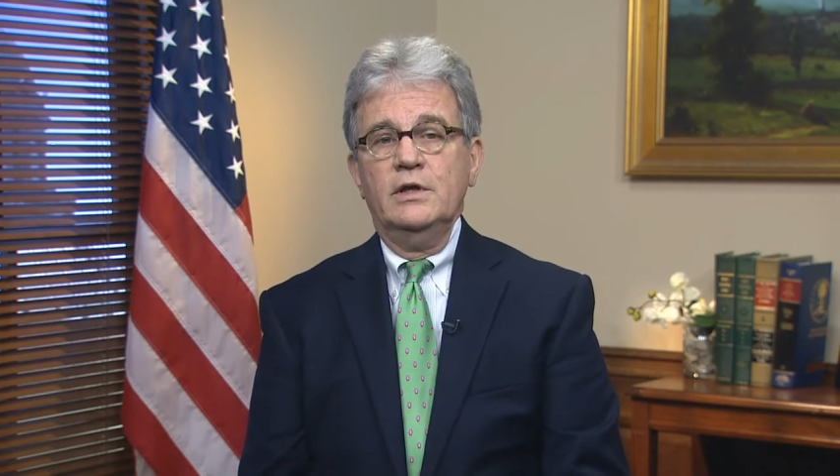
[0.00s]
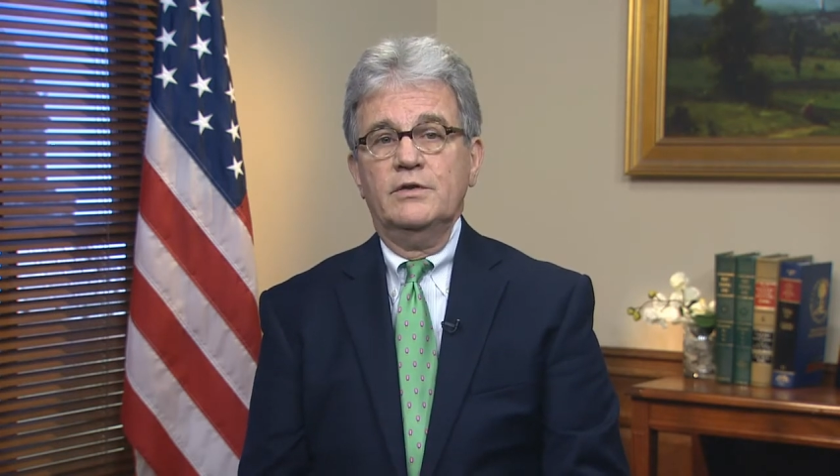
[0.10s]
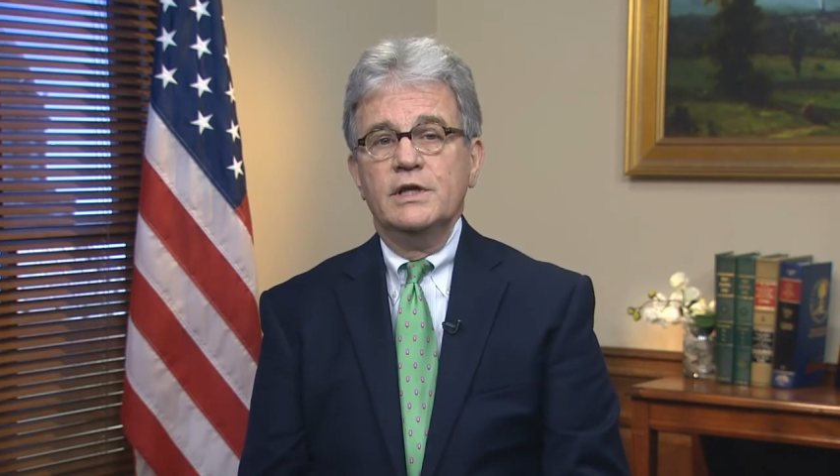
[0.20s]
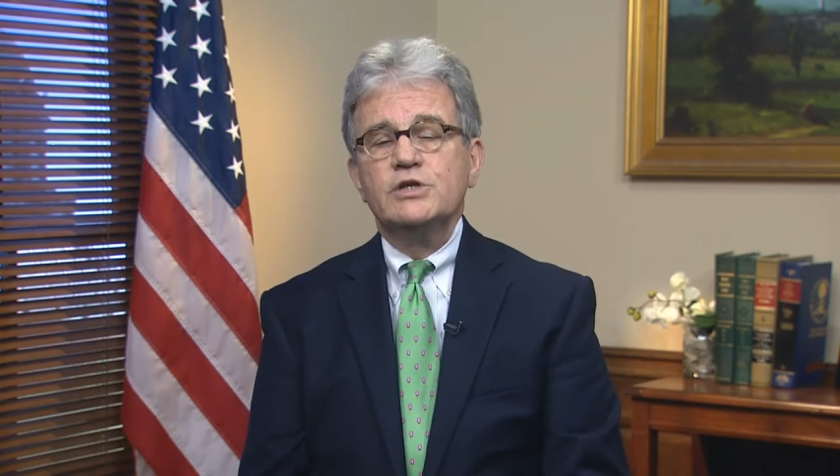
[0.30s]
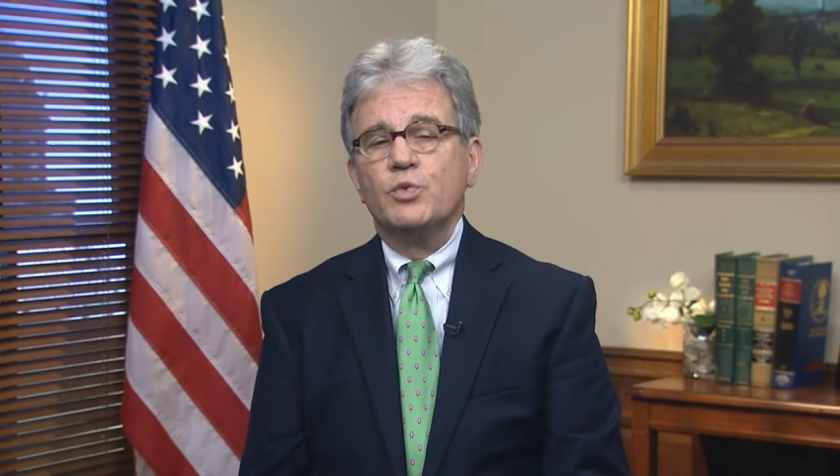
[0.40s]

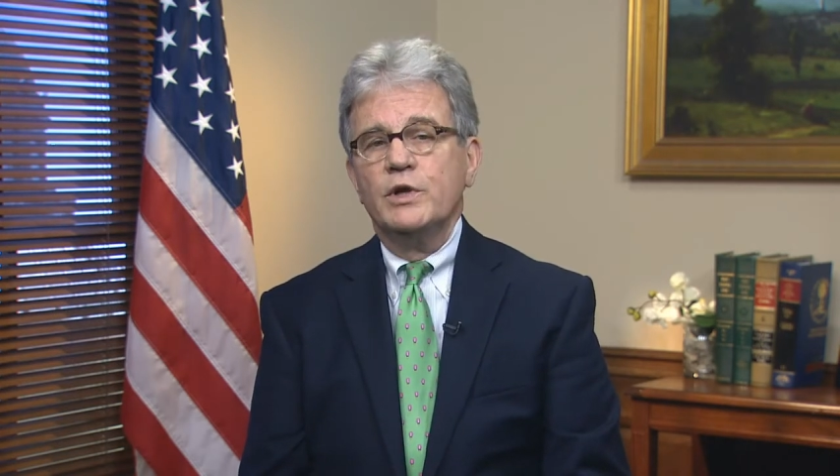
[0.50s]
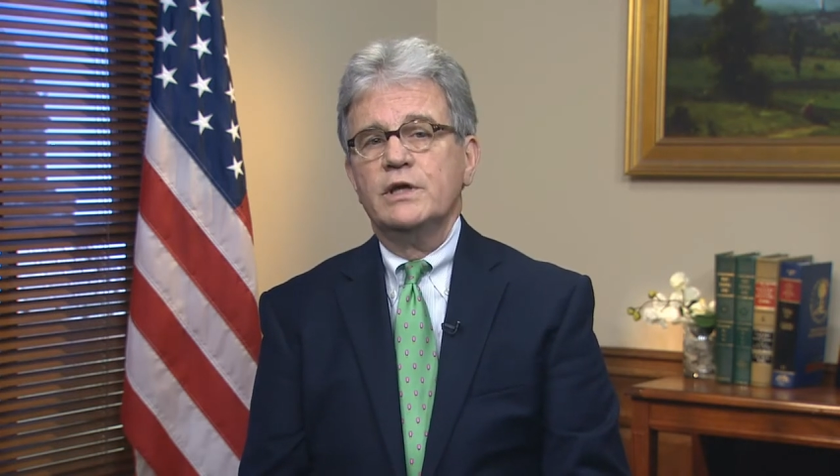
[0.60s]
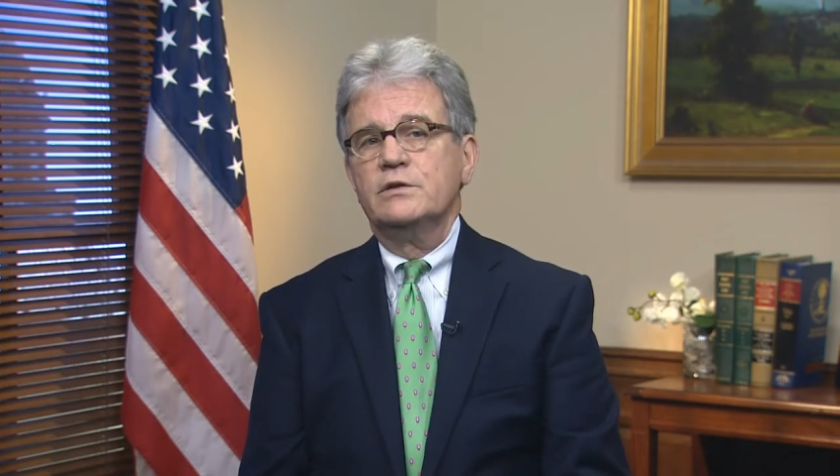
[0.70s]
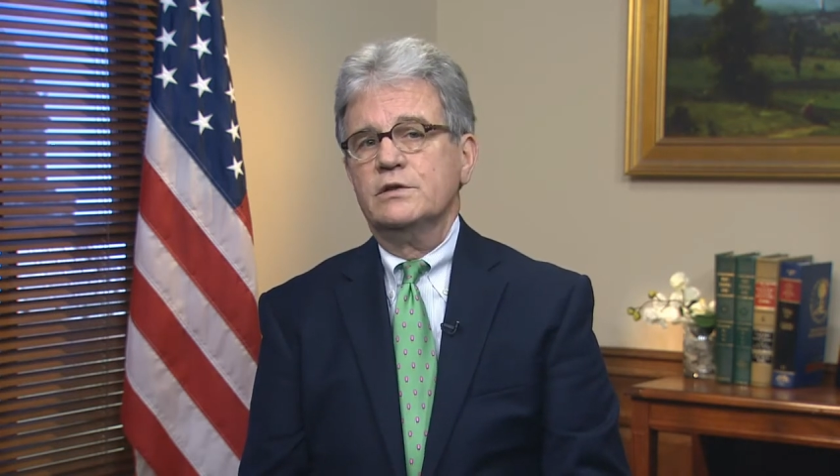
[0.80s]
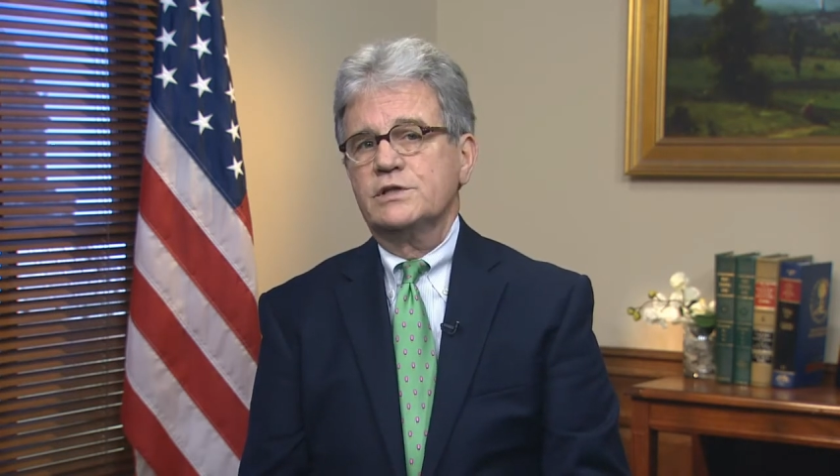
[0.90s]
This
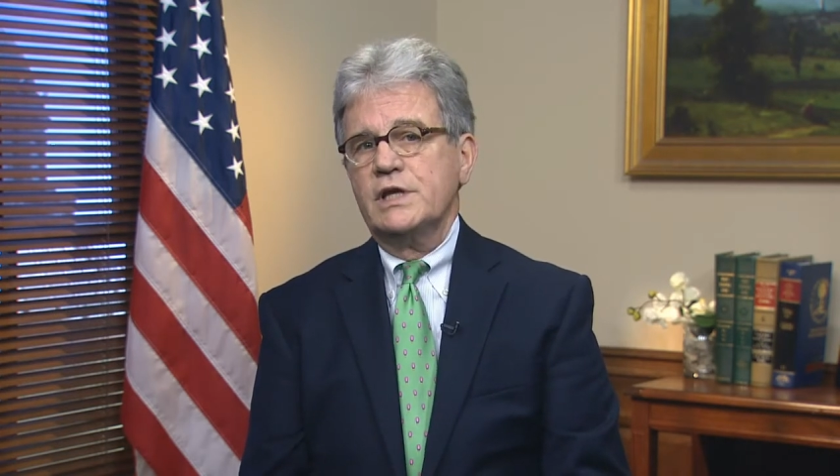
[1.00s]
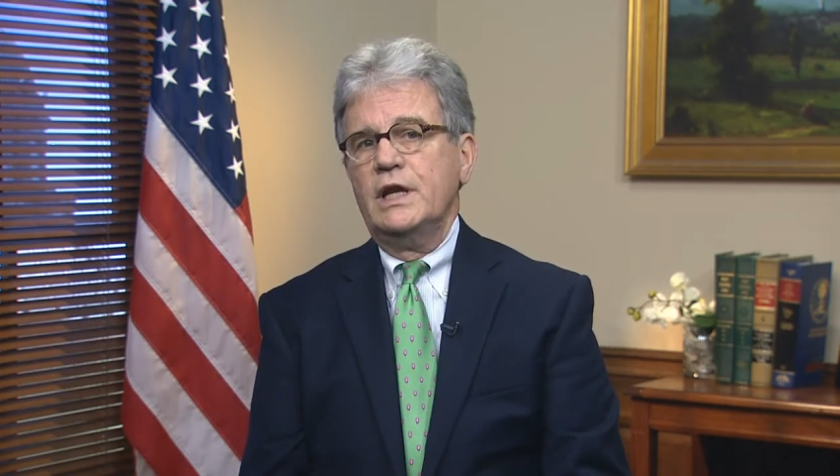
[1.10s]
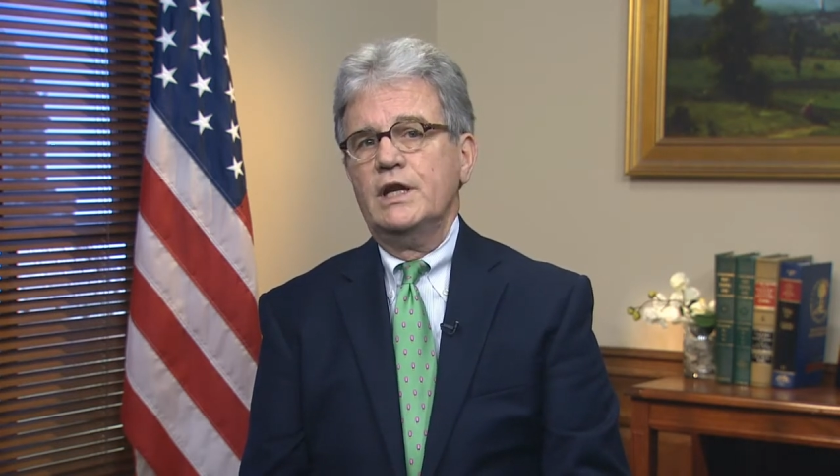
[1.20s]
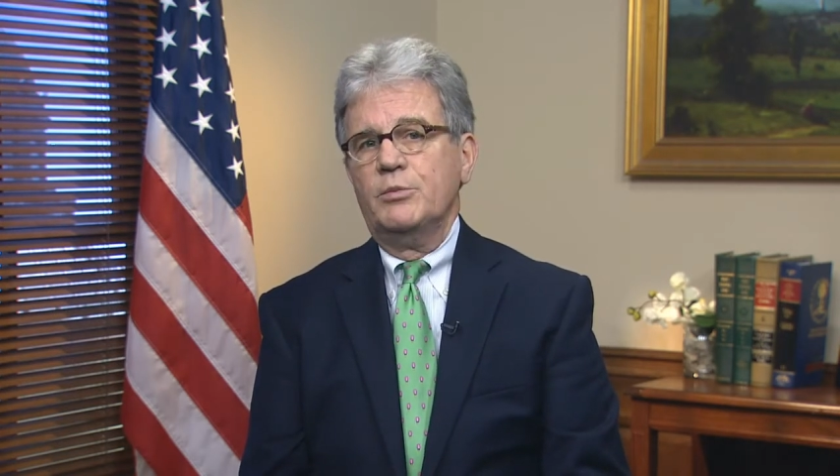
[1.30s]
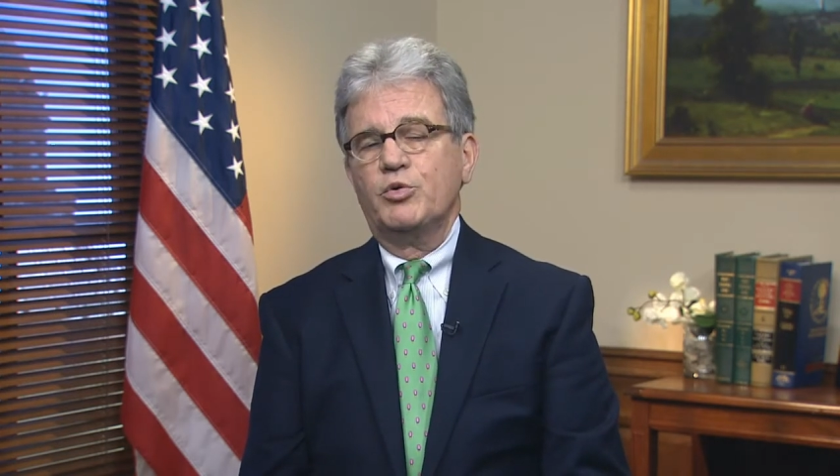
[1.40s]
week, the
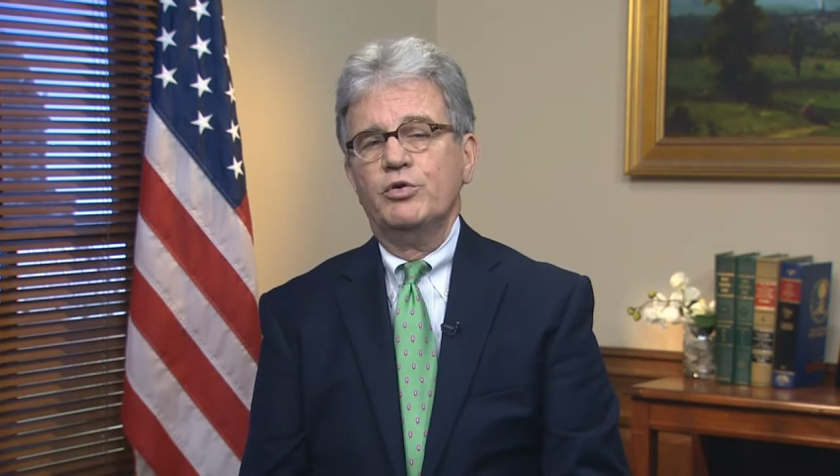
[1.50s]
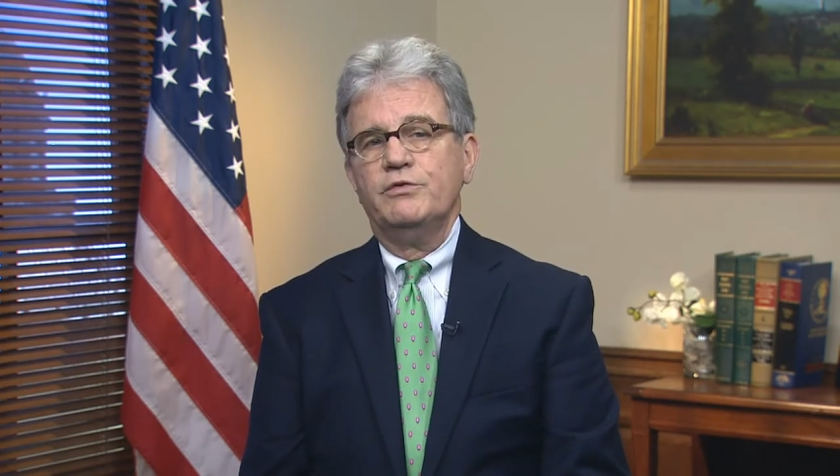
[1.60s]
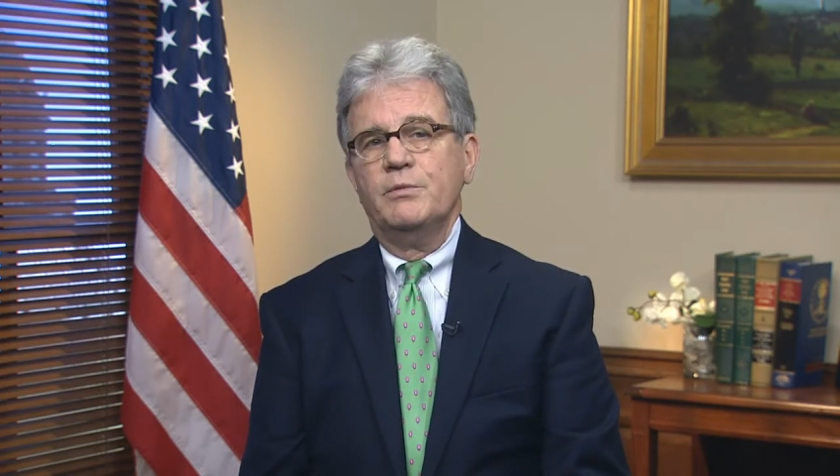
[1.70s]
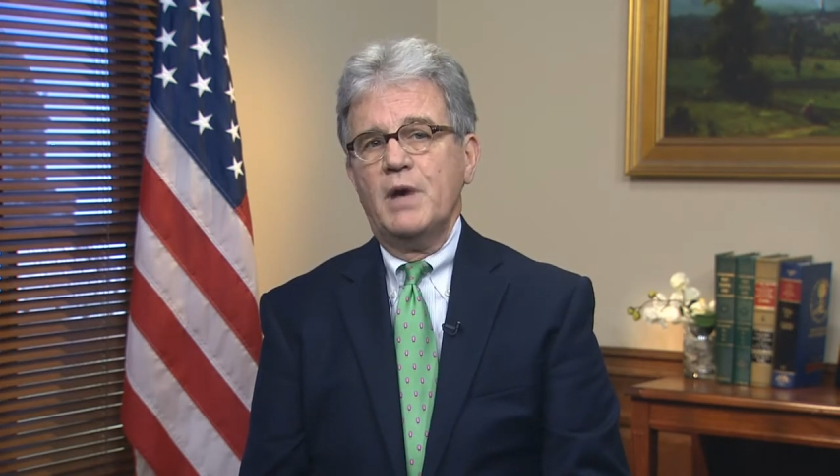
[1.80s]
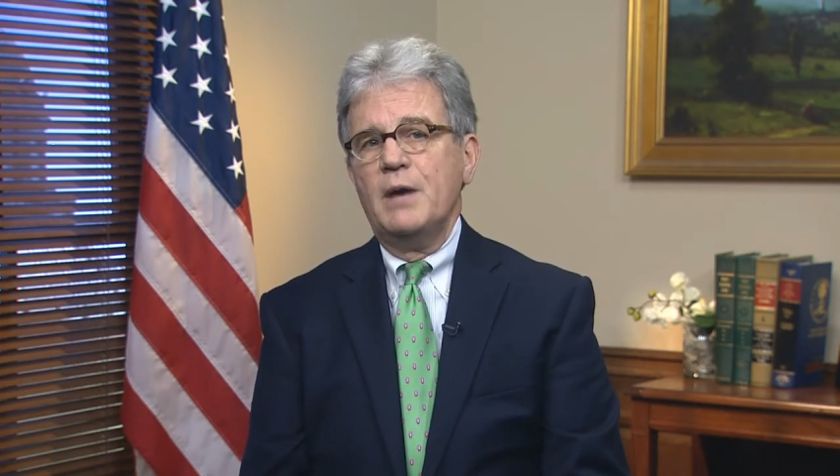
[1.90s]
Senate
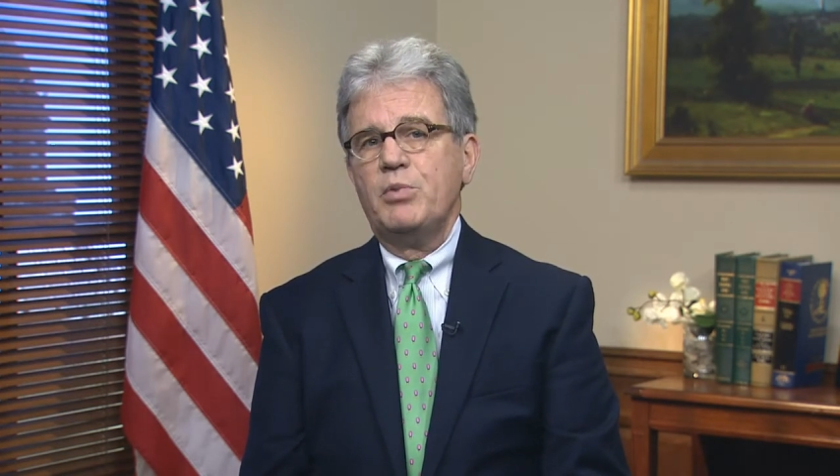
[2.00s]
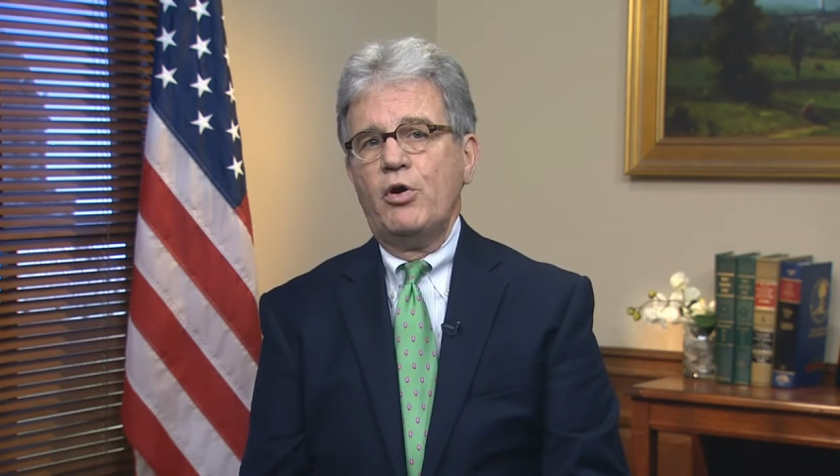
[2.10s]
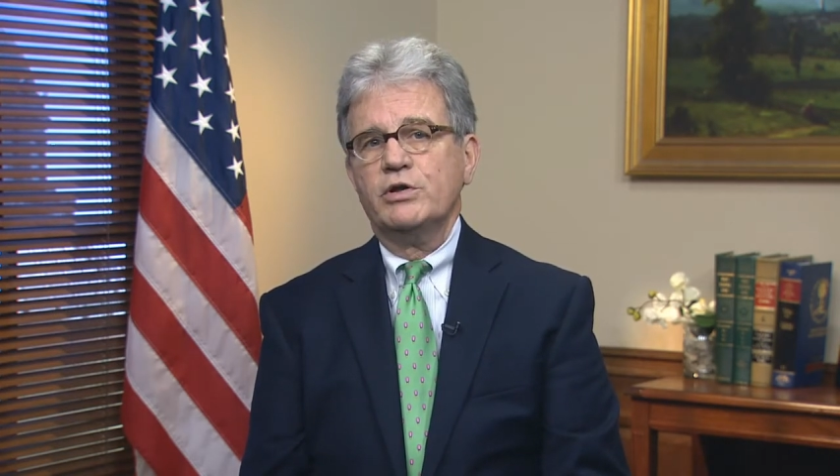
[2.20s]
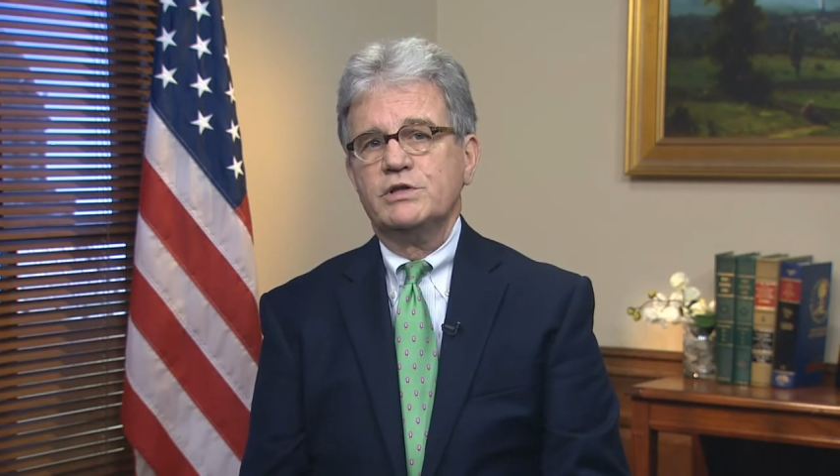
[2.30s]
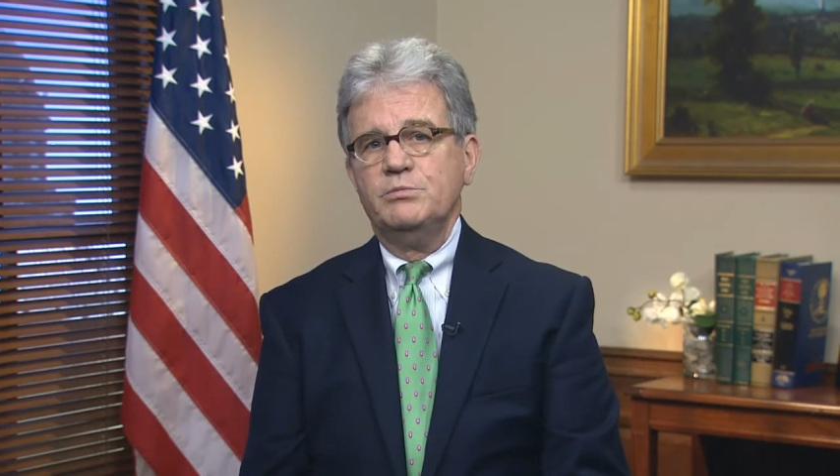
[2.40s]
approved a
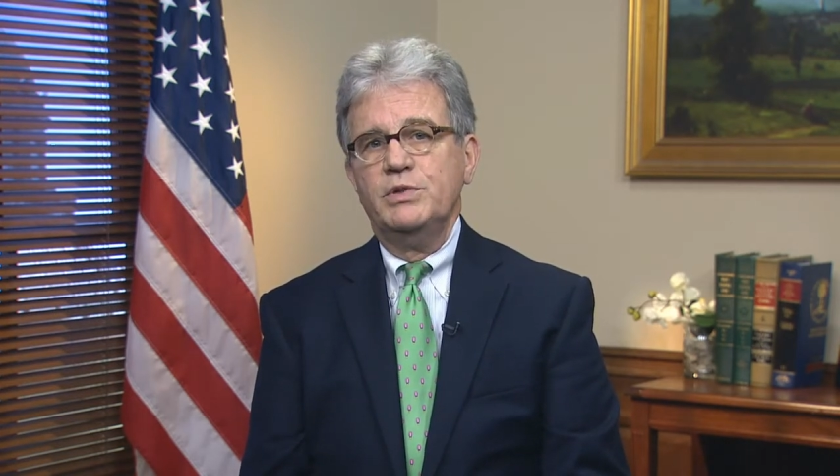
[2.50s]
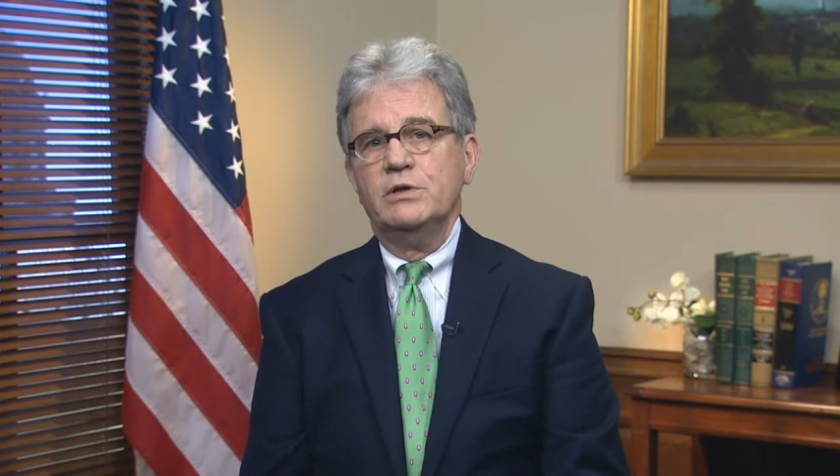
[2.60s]
bipartisan